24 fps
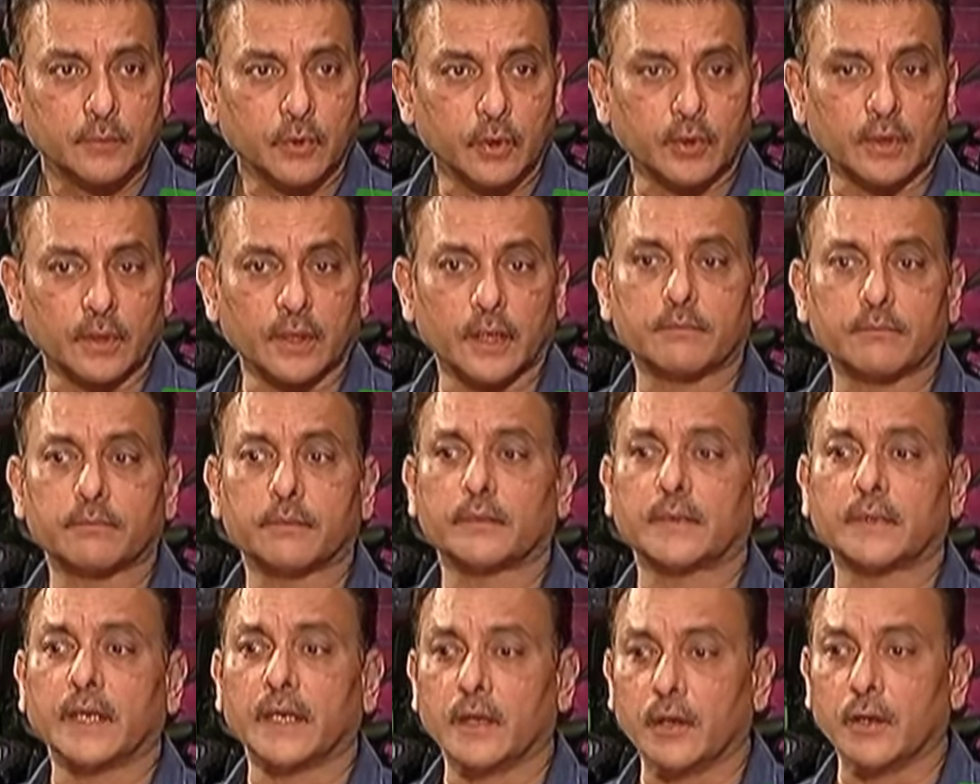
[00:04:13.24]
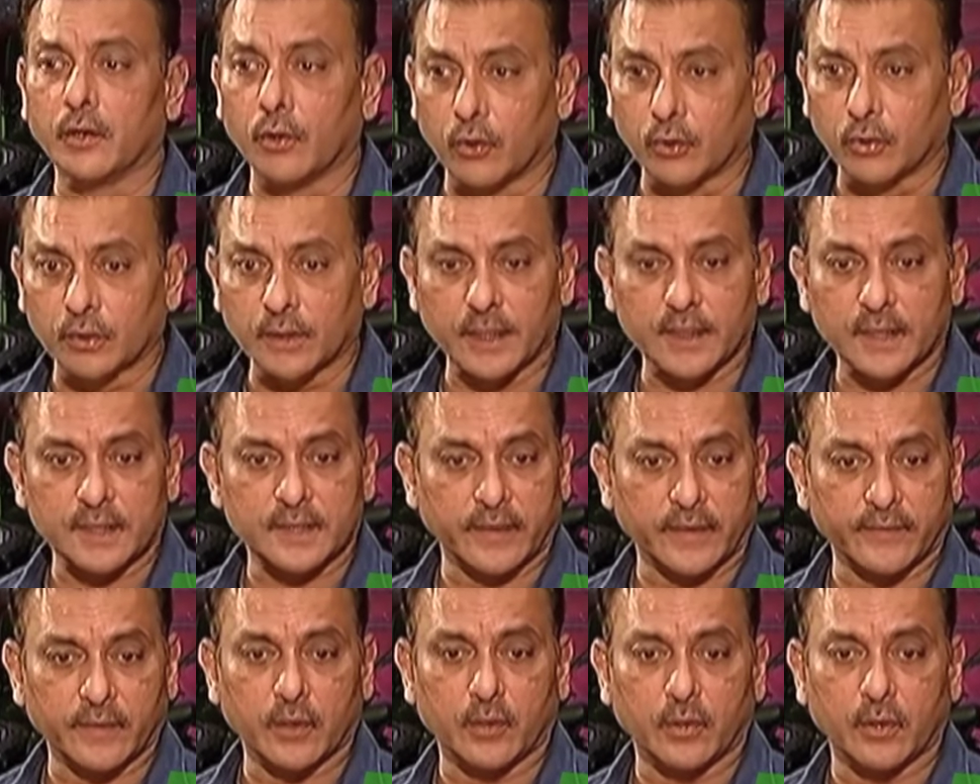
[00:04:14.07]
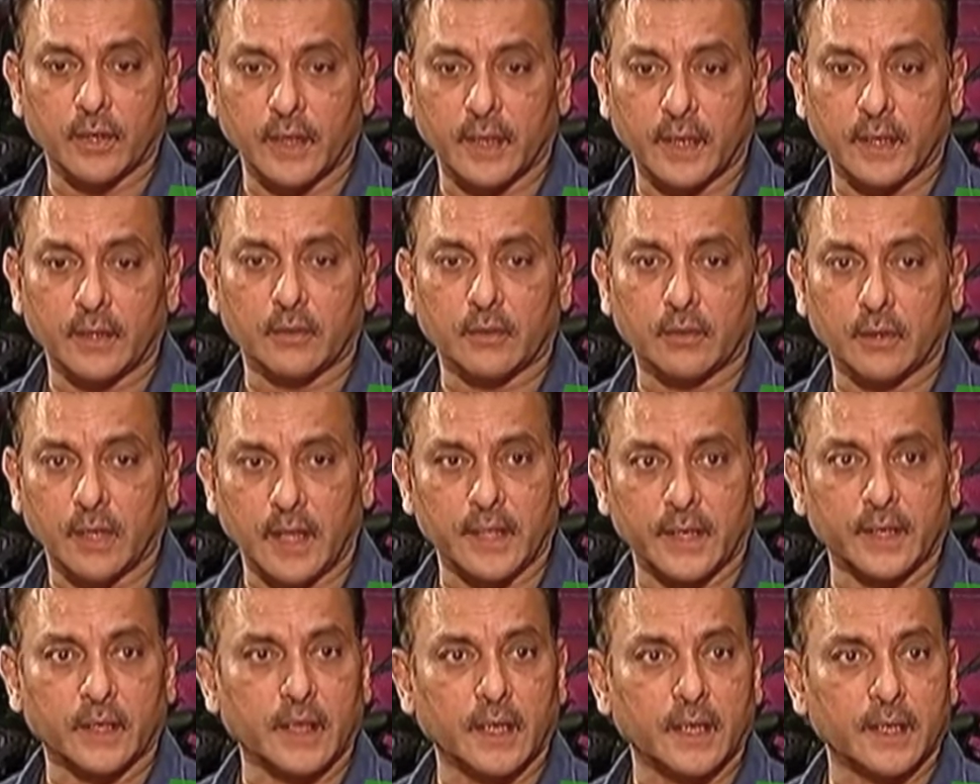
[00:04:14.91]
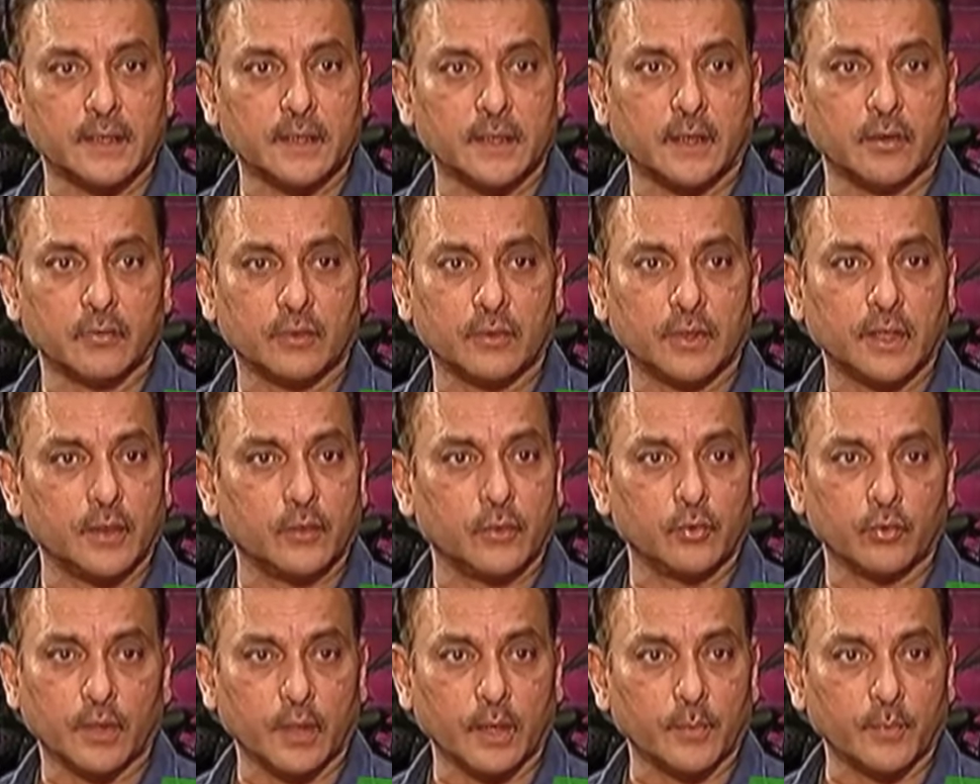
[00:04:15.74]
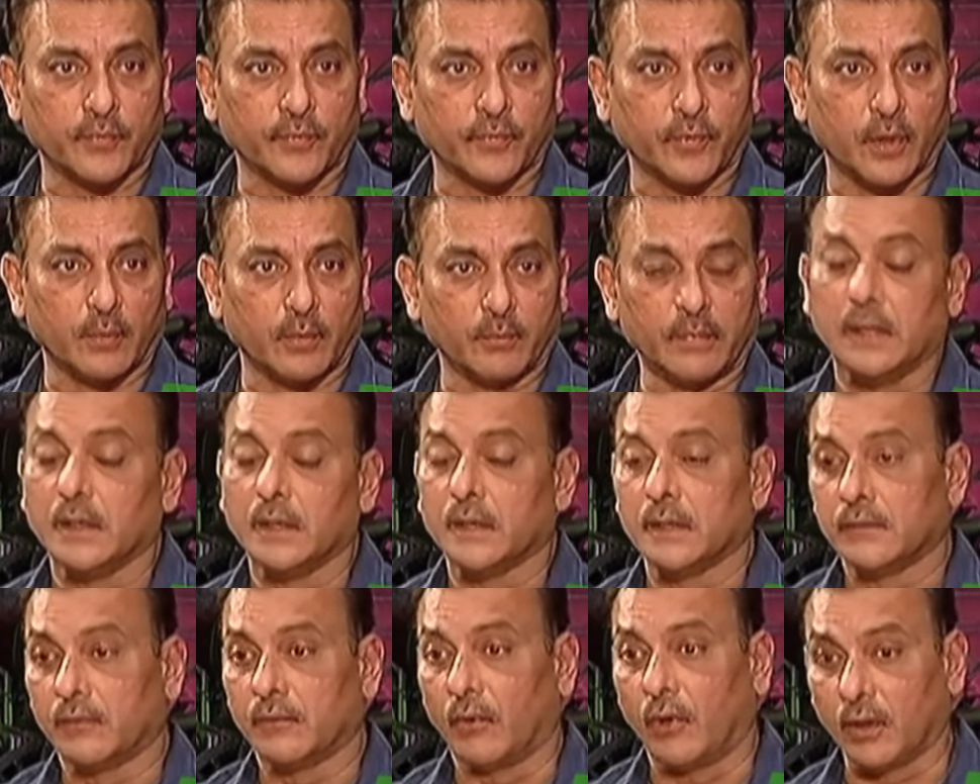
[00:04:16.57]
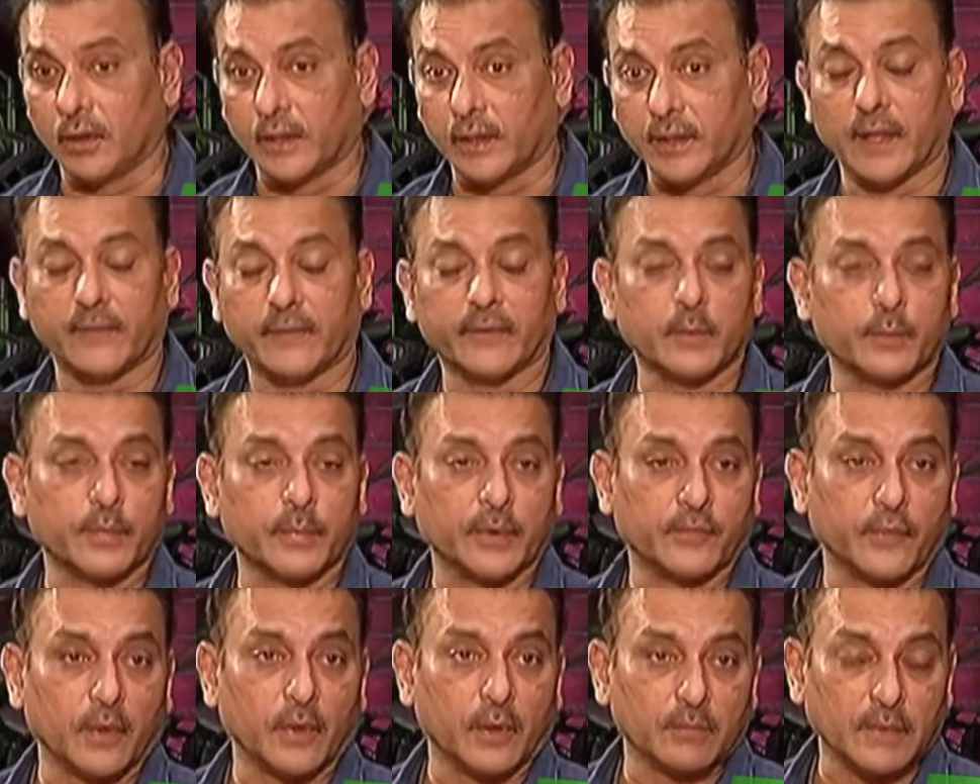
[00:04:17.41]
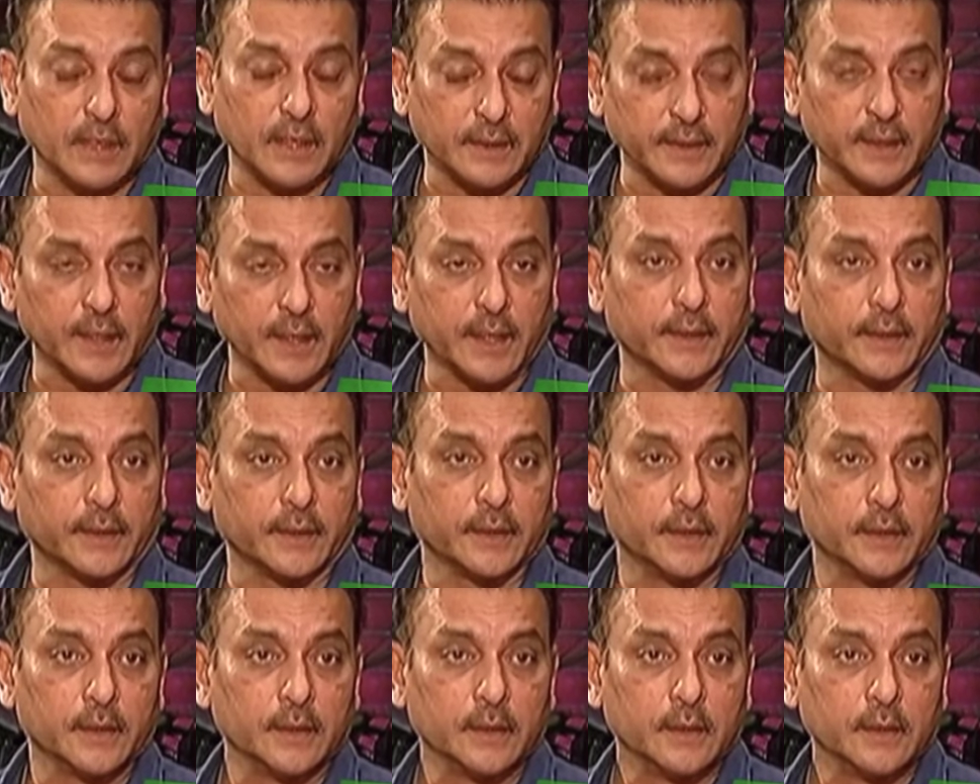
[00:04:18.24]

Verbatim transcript: You know, they, they know there are seven or eight or nine guys out there who can perform. All eleven perform, nothing like it.